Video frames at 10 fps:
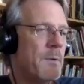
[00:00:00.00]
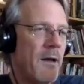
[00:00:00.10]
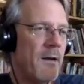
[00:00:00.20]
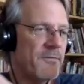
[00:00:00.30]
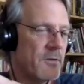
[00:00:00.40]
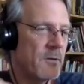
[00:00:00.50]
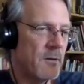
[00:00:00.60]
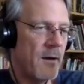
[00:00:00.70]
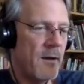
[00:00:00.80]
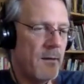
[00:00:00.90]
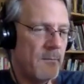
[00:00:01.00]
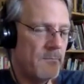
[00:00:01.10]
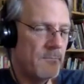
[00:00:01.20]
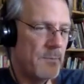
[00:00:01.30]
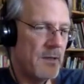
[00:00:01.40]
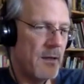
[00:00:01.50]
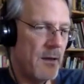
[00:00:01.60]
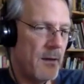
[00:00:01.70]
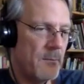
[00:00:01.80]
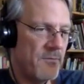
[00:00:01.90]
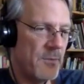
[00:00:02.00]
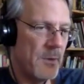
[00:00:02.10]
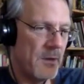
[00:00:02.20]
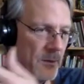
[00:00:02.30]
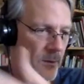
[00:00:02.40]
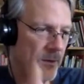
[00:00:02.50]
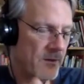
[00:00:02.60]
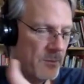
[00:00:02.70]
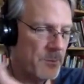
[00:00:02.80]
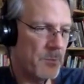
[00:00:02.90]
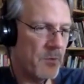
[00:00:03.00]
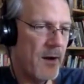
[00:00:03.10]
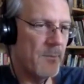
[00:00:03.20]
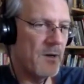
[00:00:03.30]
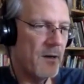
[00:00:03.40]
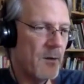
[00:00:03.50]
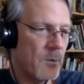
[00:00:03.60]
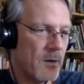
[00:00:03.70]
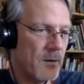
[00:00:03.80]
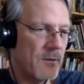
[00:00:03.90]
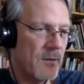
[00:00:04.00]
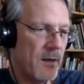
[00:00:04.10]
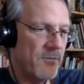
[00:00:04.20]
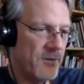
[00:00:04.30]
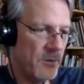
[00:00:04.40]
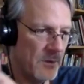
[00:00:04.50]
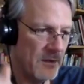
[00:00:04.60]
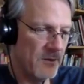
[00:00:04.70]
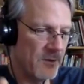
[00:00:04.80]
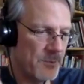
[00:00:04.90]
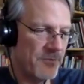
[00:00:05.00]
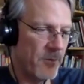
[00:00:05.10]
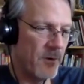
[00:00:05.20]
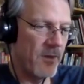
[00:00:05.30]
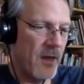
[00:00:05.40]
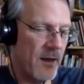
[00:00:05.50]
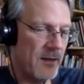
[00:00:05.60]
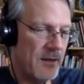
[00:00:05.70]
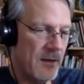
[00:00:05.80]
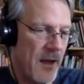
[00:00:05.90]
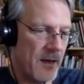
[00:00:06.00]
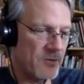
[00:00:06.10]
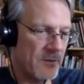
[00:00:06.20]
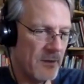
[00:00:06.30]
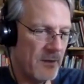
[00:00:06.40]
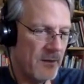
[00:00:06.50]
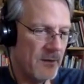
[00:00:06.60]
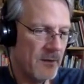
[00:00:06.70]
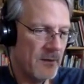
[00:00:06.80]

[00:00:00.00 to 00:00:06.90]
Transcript: after I became familiar with his primary work that a few years before that, he'd actually